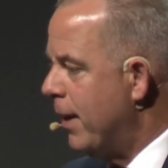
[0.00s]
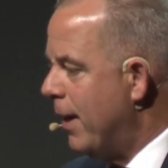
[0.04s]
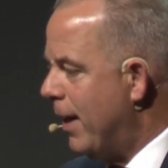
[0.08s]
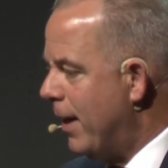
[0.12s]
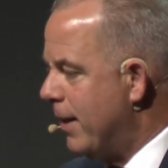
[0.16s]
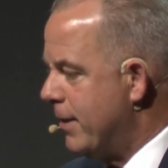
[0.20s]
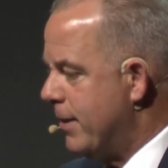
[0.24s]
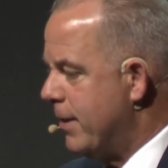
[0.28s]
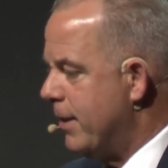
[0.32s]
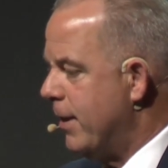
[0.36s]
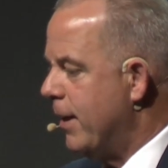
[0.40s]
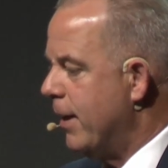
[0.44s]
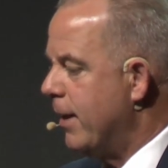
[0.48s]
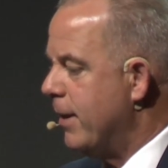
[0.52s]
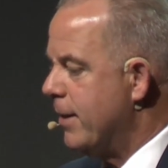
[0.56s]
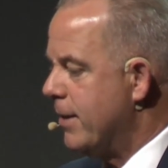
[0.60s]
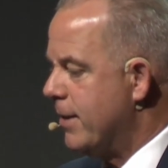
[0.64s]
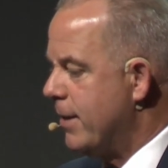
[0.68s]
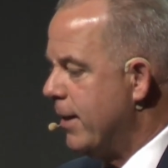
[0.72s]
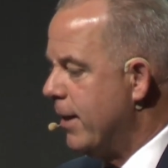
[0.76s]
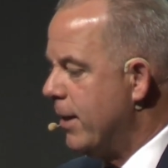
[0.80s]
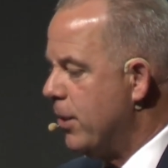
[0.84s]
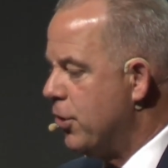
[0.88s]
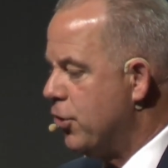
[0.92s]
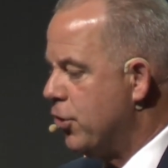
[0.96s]
has a
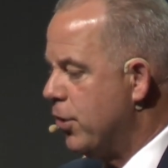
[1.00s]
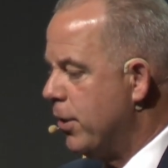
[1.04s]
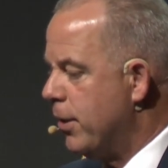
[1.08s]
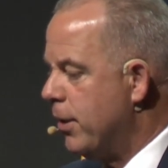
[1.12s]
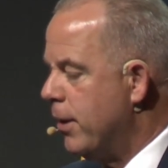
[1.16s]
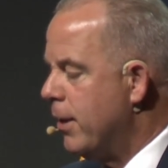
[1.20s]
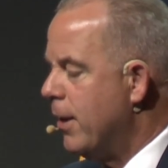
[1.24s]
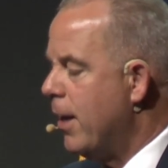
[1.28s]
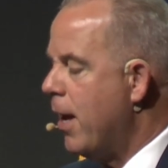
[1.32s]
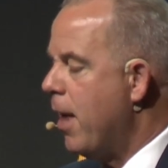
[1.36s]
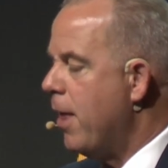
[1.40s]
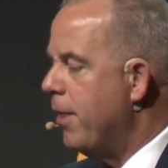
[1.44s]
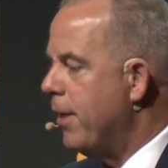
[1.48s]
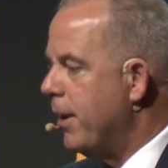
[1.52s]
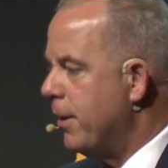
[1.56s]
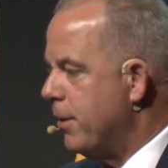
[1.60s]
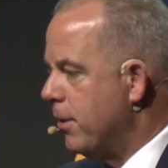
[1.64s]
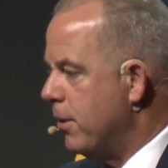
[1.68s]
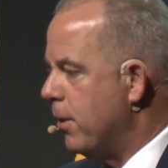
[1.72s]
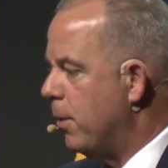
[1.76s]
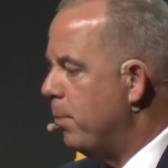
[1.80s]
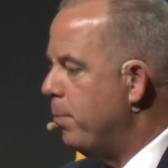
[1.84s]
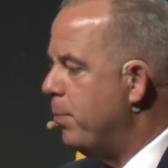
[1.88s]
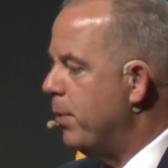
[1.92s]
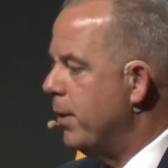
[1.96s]
legislation that
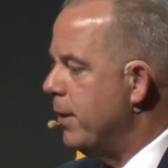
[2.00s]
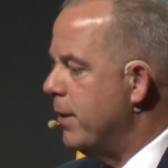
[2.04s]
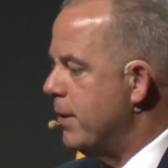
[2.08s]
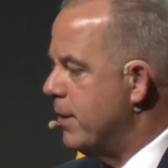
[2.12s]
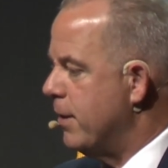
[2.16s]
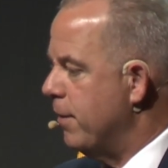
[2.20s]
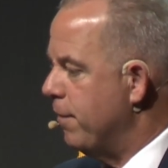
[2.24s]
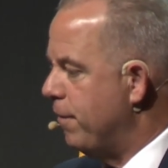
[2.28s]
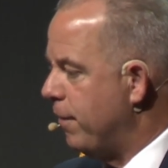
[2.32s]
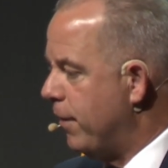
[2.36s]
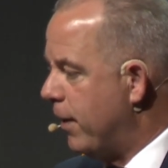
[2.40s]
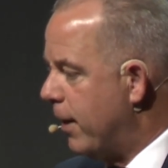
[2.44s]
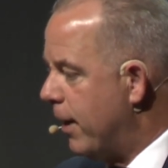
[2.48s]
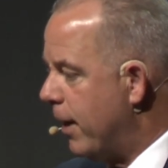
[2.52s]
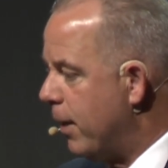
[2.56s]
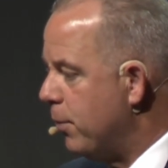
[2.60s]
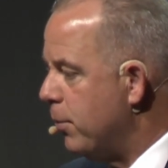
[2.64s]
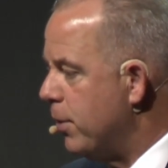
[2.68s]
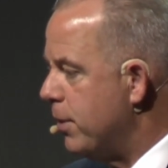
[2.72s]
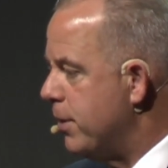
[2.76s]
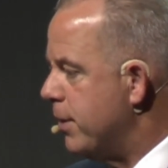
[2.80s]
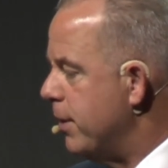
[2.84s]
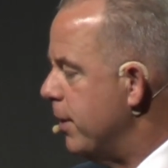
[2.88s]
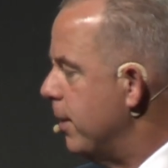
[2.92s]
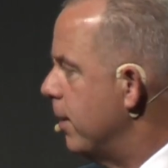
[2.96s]
companies have
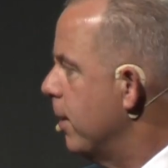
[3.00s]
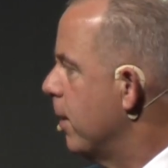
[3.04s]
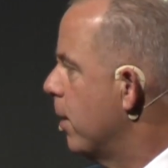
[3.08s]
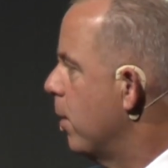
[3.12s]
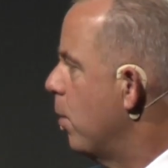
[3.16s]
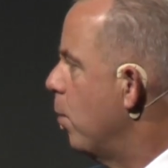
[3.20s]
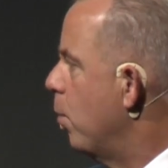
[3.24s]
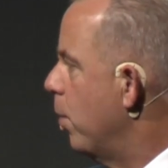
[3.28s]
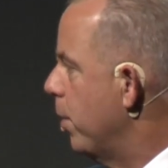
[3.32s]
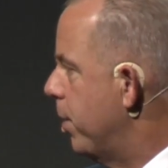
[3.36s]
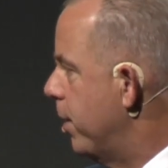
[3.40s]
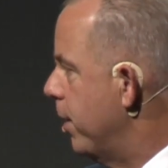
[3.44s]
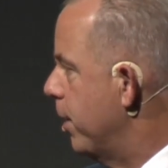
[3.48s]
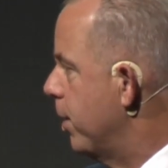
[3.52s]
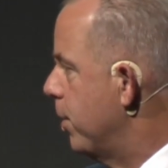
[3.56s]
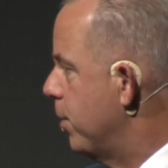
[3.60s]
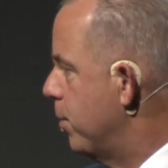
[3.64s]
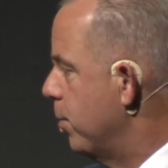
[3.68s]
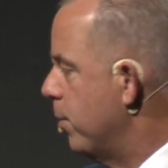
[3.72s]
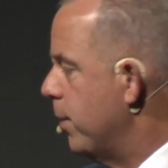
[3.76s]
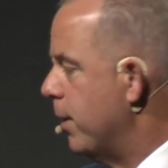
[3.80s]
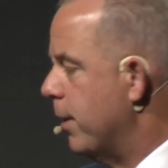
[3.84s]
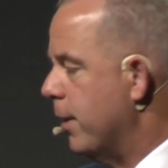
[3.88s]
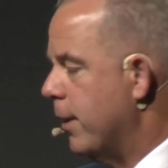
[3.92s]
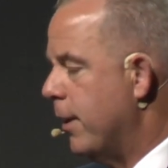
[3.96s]
clarity what they are
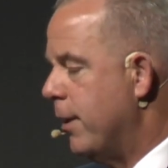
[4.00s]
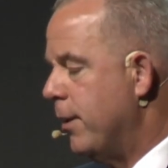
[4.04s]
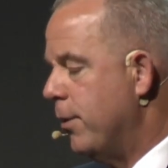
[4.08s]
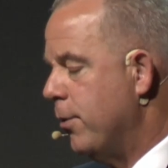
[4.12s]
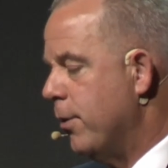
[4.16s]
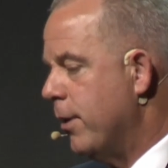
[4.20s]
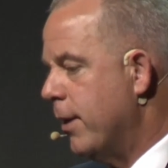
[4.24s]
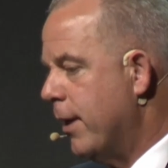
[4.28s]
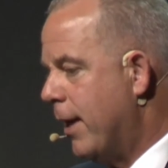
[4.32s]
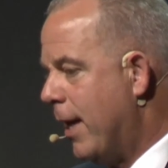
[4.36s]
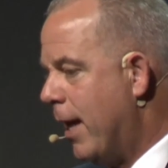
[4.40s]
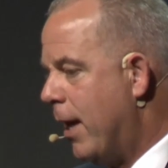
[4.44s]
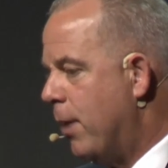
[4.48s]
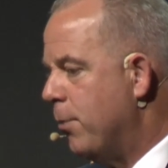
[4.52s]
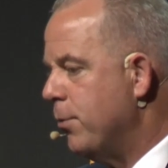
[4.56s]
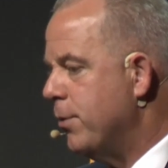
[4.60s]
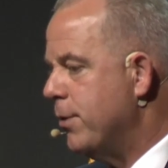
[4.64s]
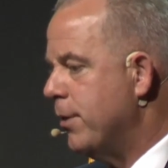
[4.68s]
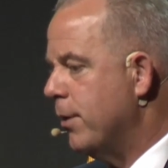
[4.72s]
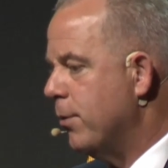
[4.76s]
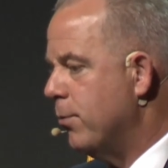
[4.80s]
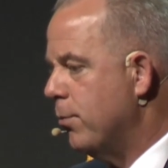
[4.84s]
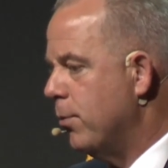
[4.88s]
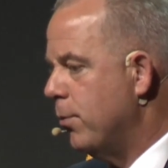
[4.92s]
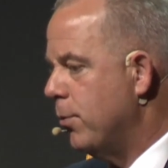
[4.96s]
doing, and your
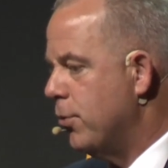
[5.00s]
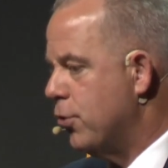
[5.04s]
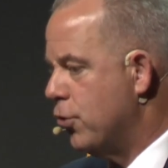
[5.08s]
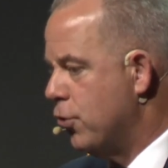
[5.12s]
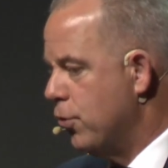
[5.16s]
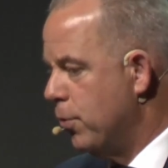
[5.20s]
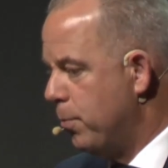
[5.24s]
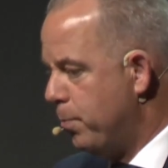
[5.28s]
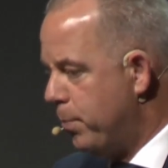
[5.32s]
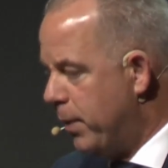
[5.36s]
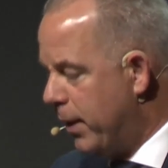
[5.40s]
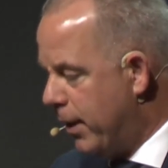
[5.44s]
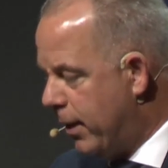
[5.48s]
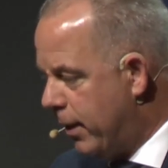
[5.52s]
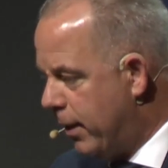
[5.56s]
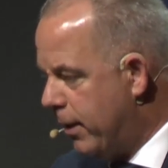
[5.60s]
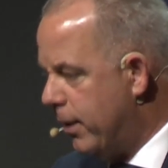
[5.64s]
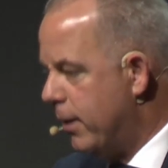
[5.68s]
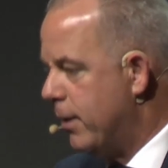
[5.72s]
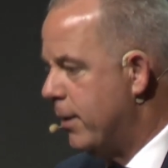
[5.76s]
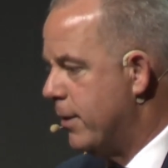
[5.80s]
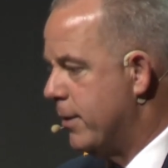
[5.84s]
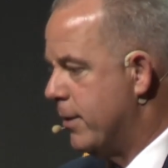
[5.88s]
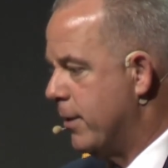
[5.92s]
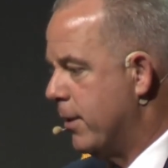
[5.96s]
accounting rules should be
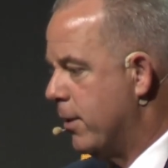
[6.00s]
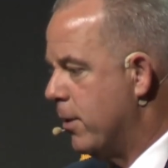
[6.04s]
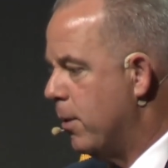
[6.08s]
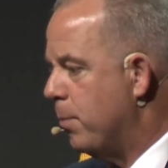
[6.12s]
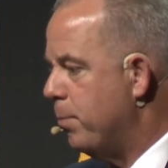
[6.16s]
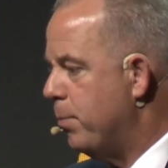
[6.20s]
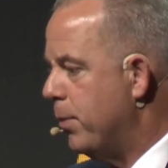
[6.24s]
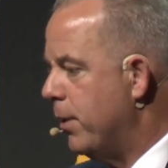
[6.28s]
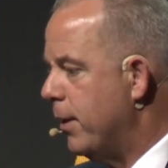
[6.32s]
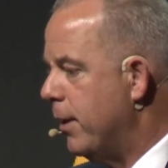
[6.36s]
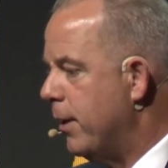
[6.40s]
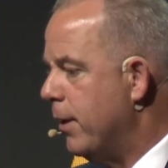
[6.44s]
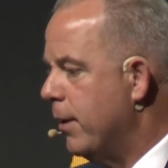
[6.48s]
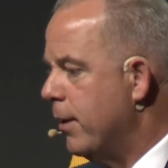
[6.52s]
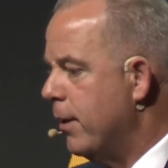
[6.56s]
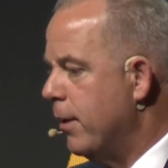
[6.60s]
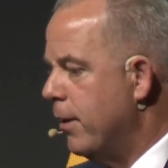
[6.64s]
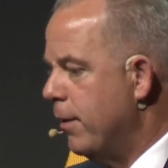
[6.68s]
clear as a company.